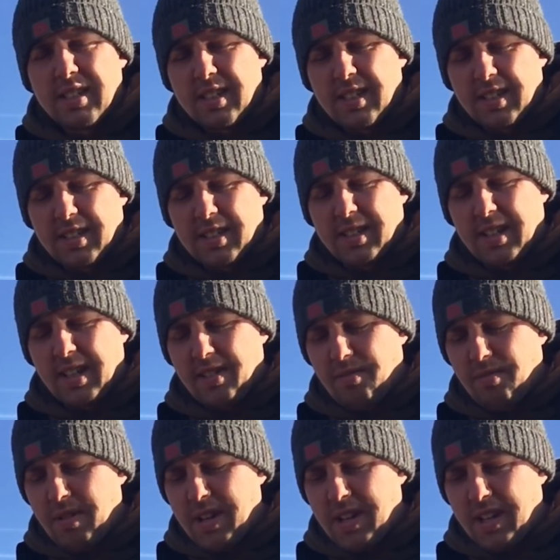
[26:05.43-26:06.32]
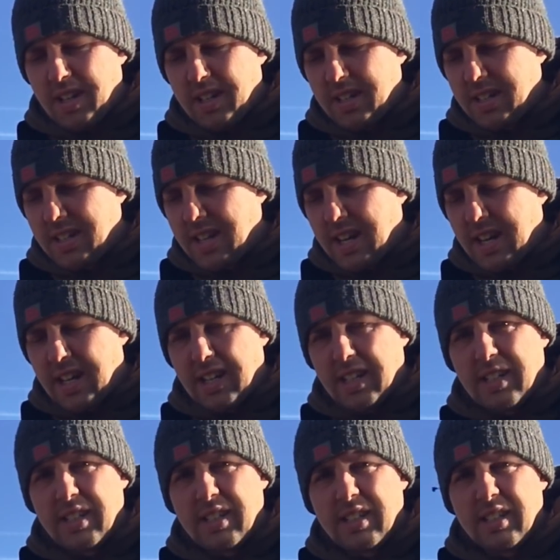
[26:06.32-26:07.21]
just to see if we can
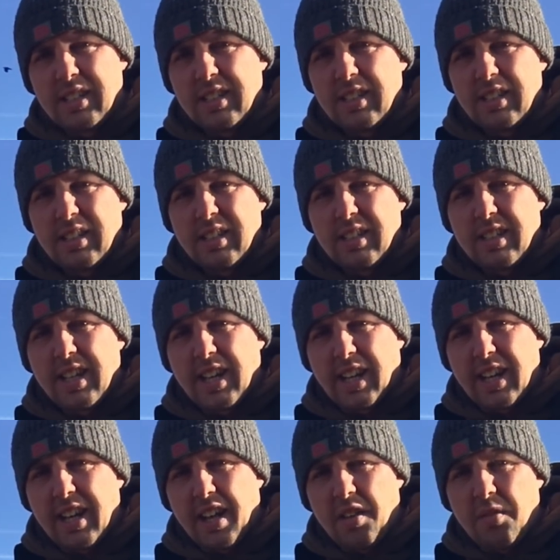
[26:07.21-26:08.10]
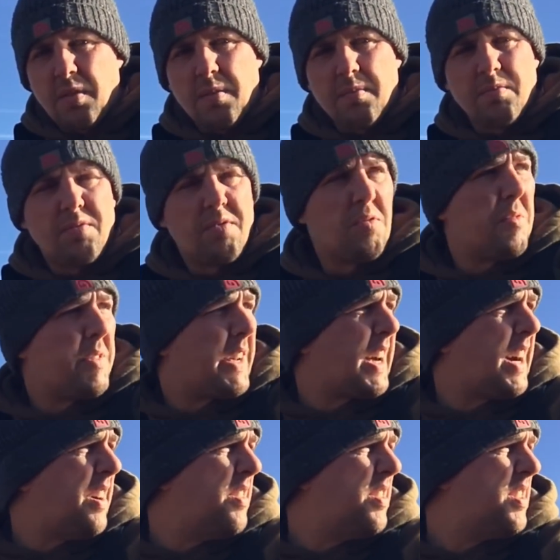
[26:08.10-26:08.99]
nick another one before we
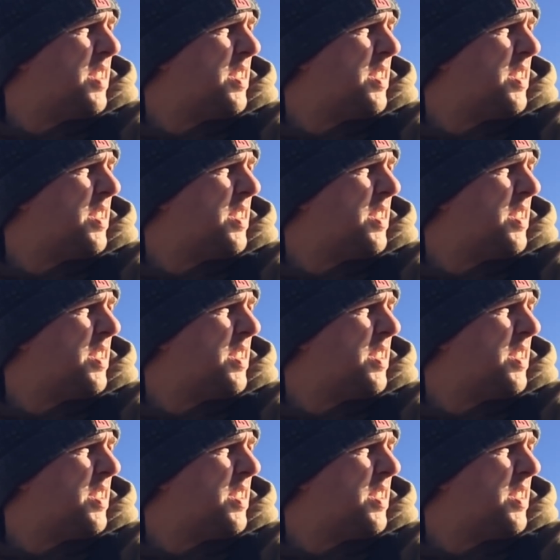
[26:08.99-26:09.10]
go.